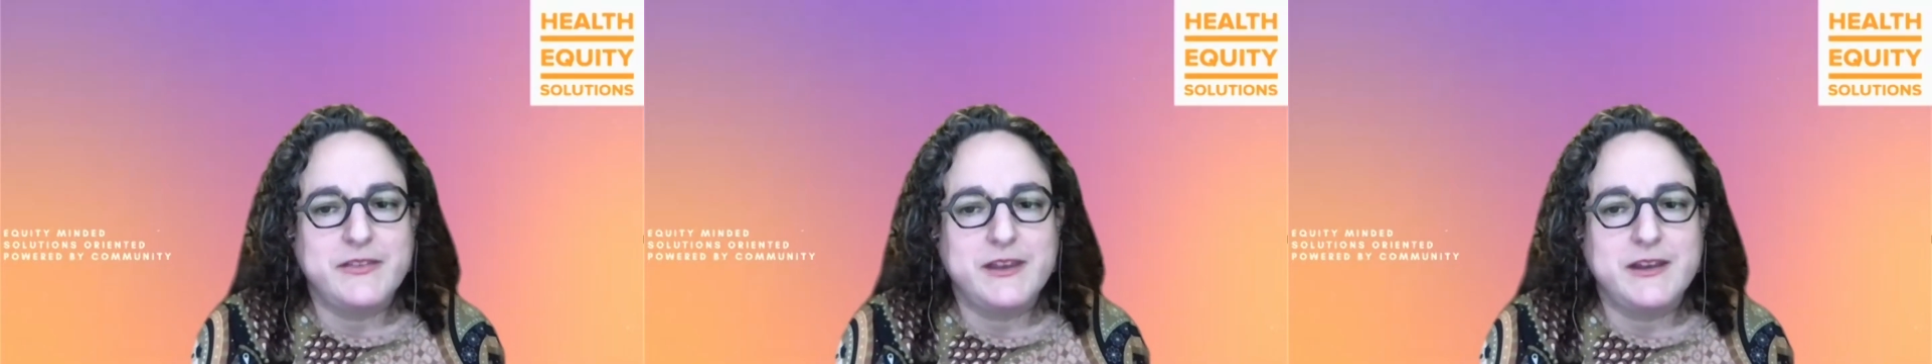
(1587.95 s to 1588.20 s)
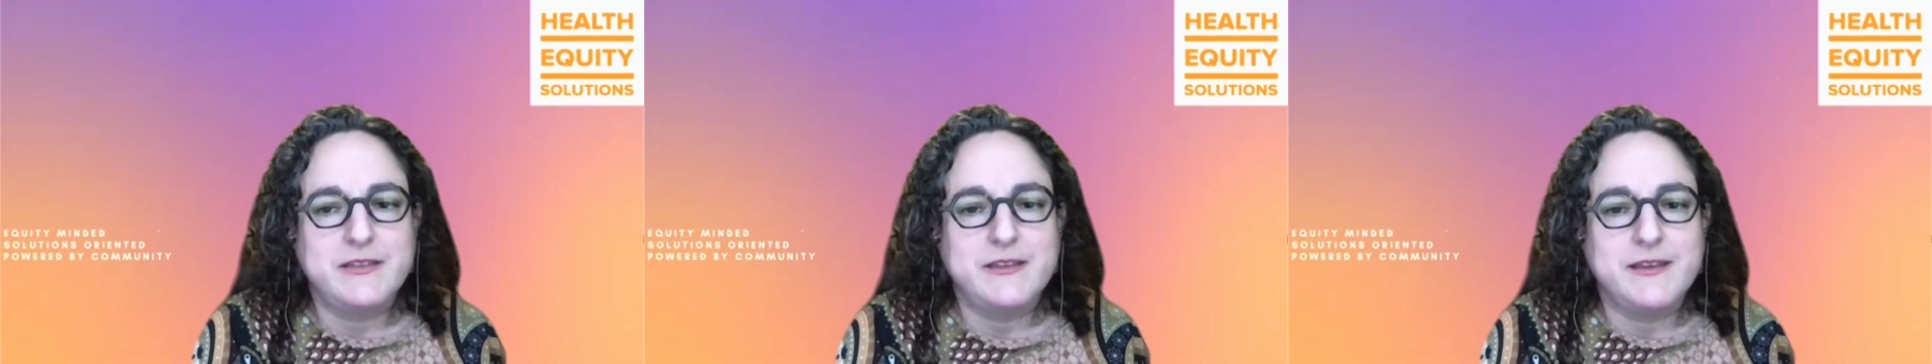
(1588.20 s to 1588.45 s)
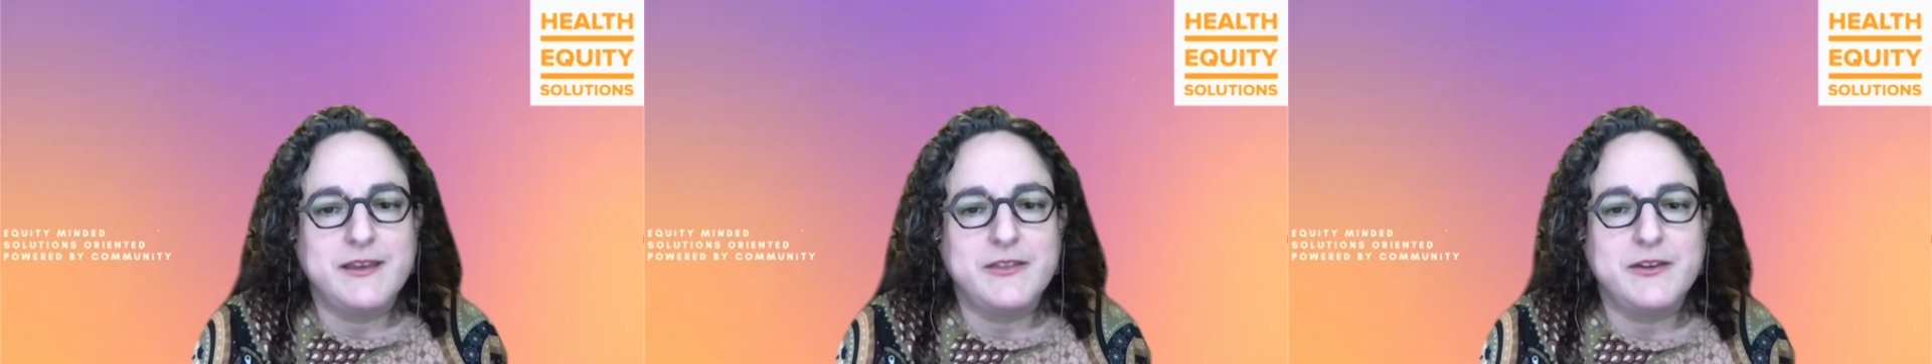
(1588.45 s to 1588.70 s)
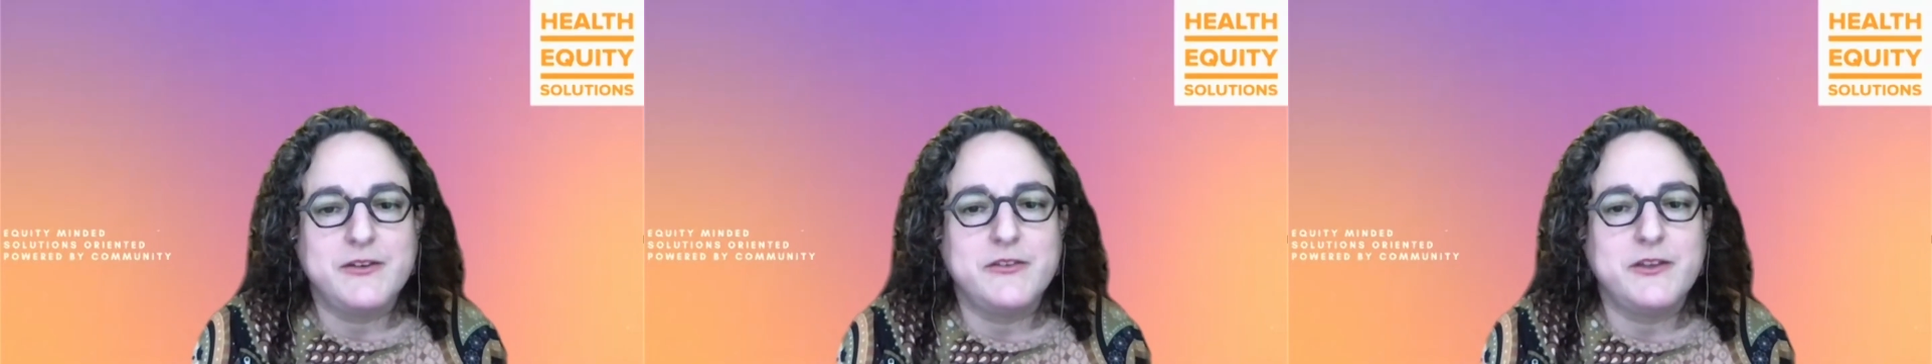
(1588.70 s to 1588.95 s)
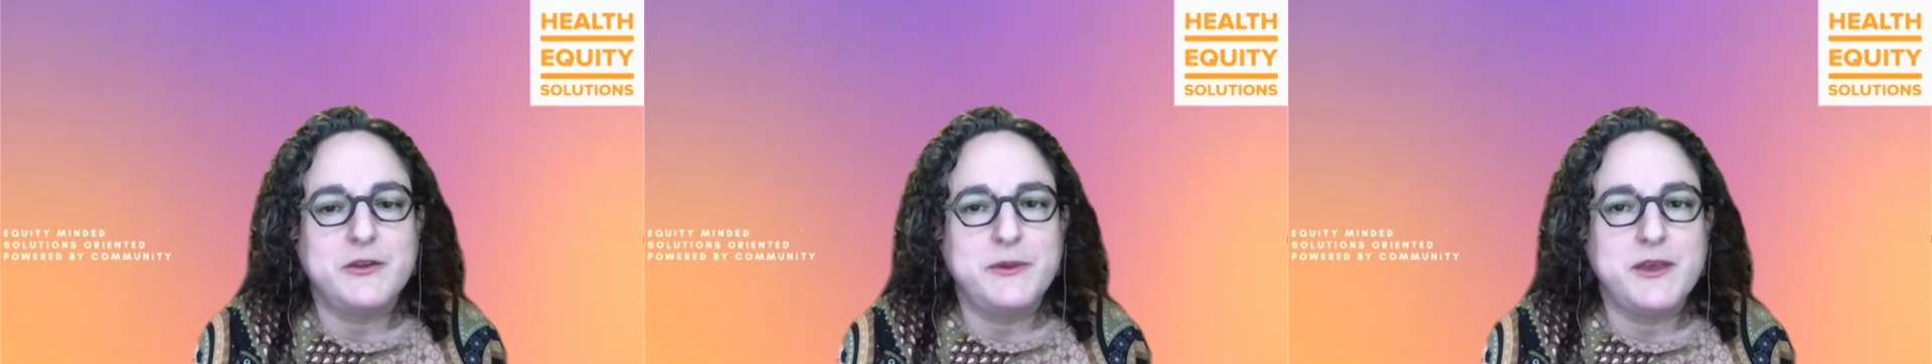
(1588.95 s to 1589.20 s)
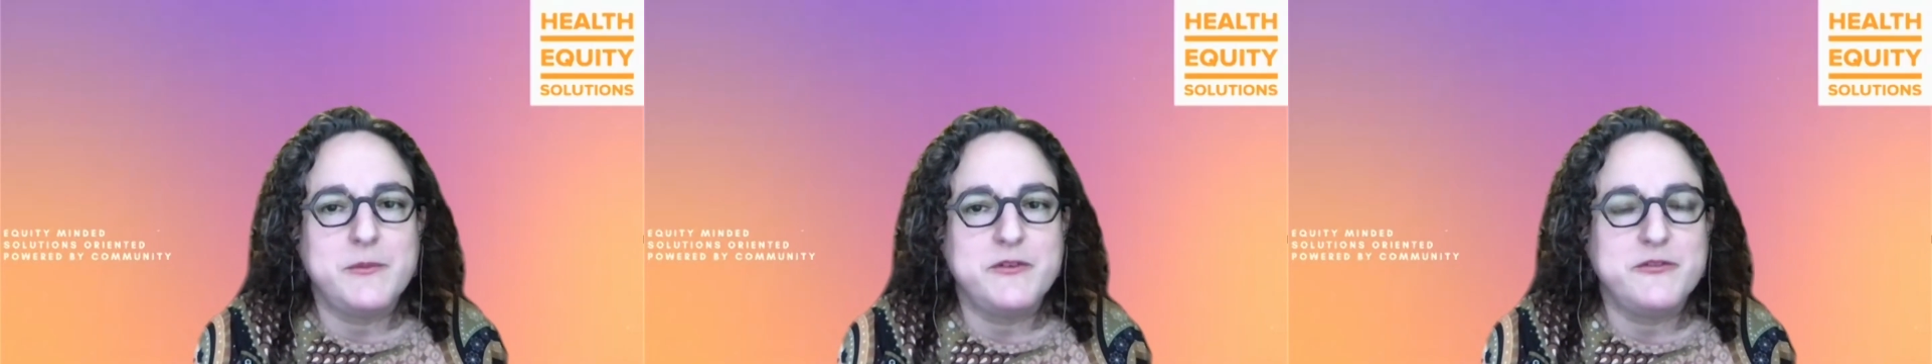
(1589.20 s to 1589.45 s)
that I think healthcare is going to
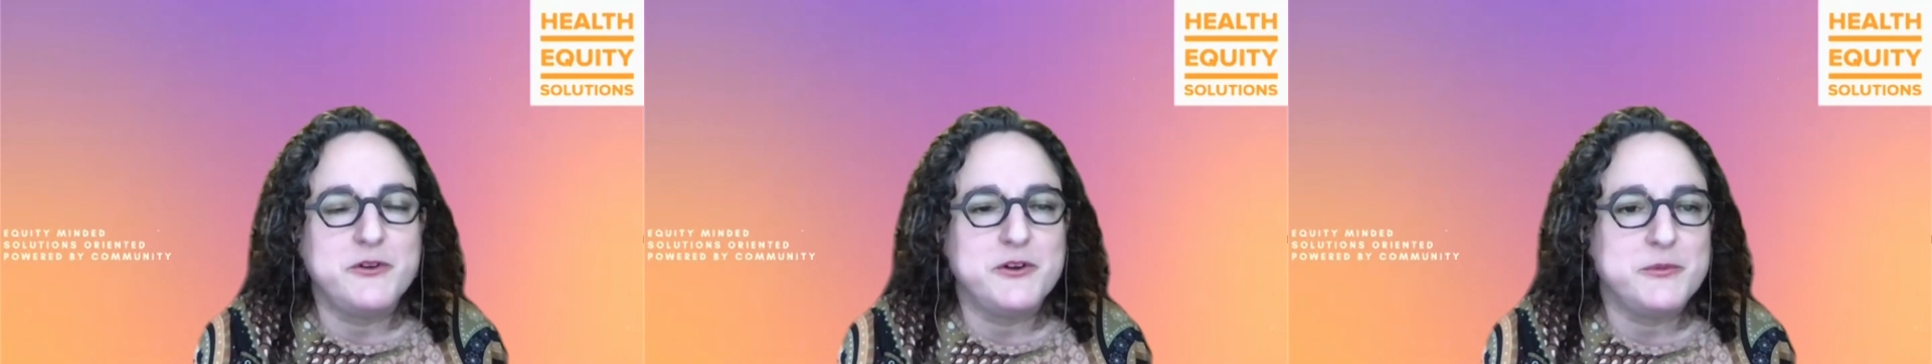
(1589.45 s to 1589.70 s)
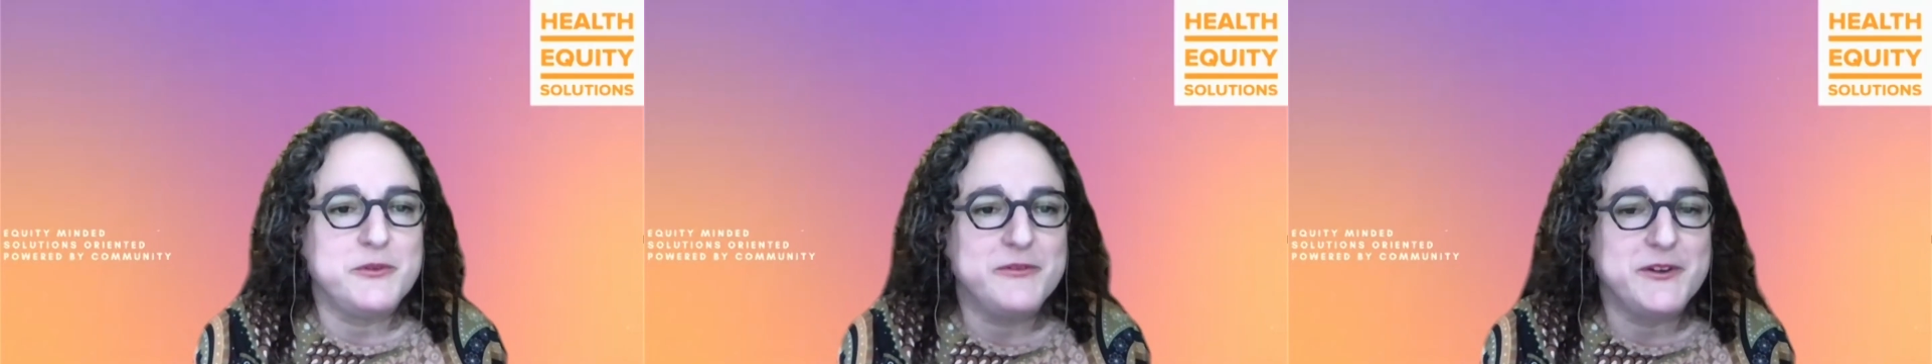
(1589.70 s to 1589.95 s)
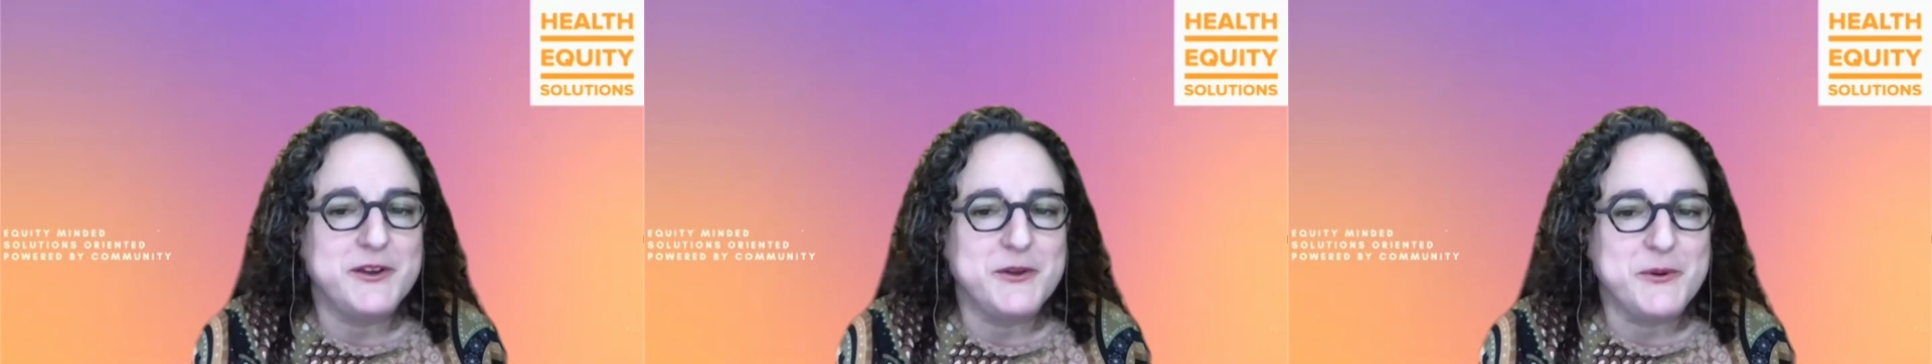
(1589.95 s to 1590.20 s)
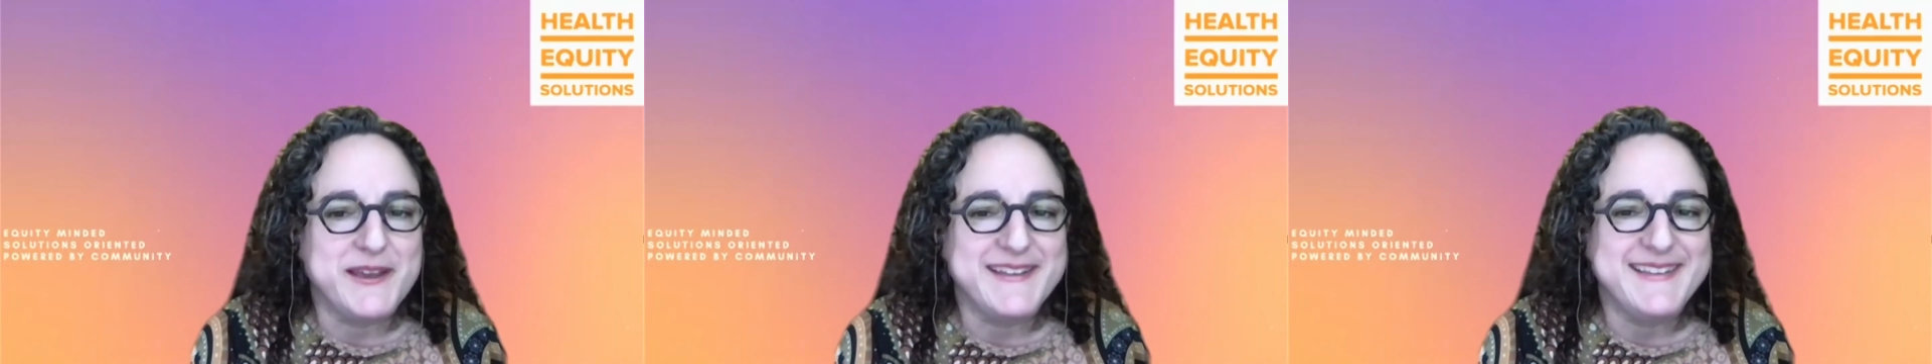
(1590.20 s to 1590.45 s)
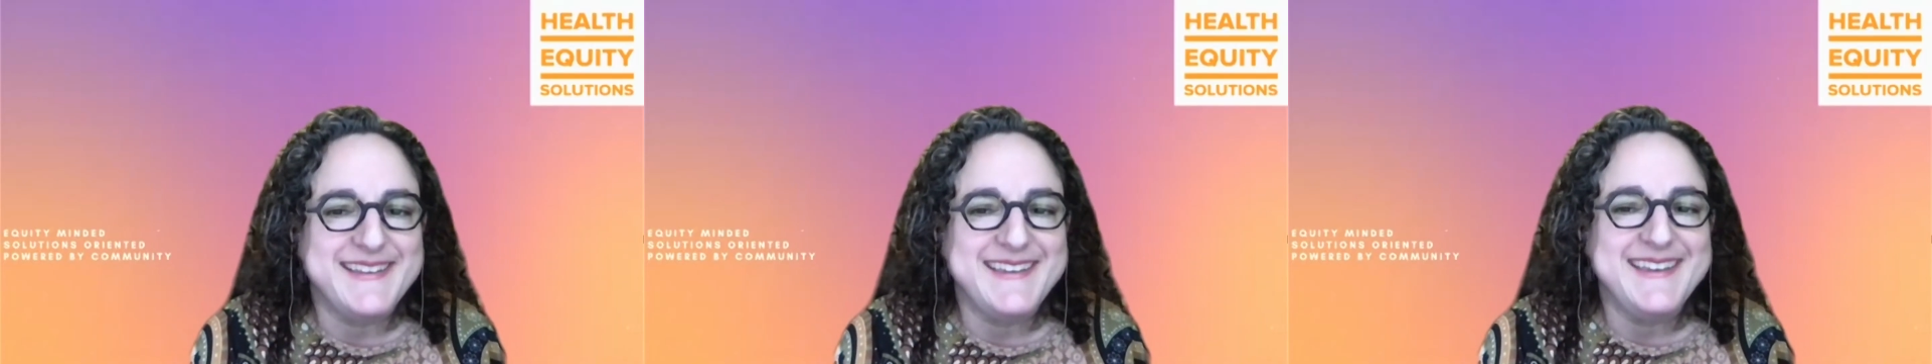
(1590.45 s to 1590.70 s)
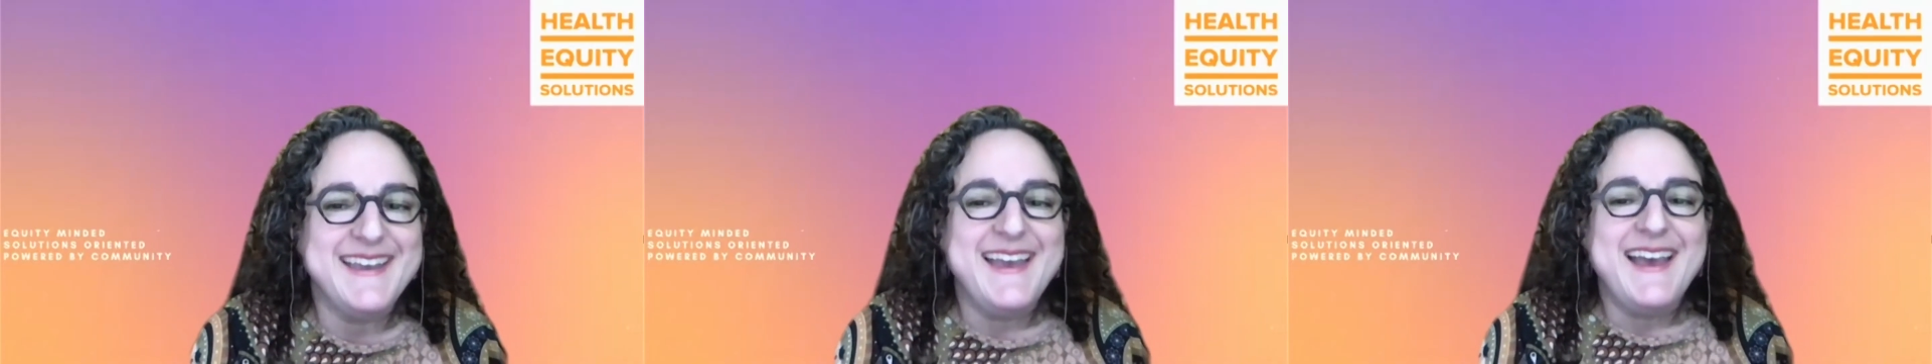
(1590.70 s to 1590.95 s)
become affordable very
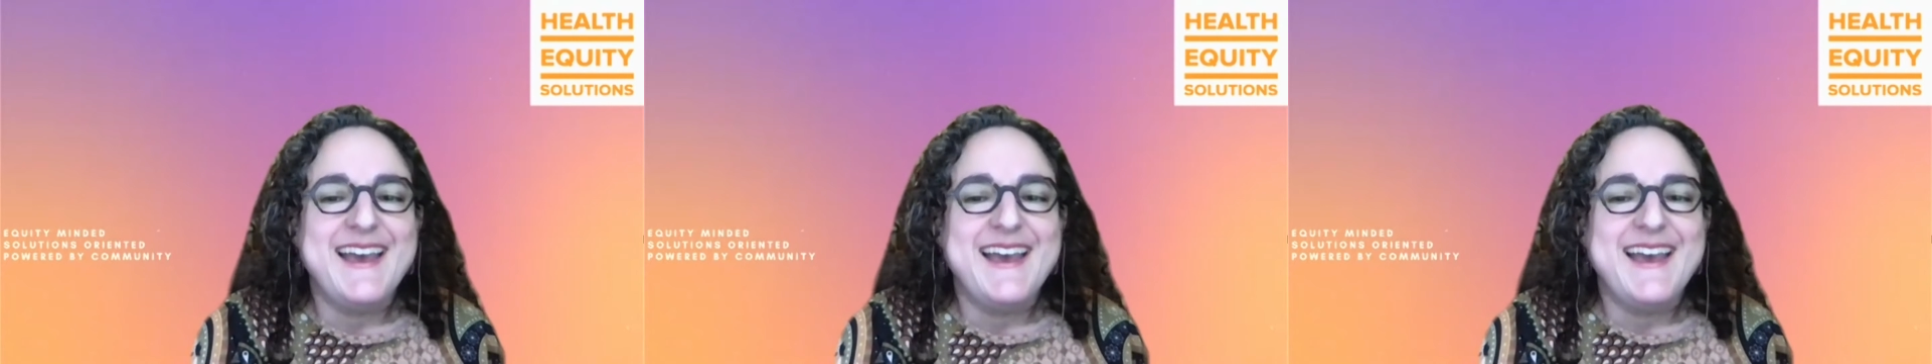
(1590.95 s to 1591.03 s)
quickly.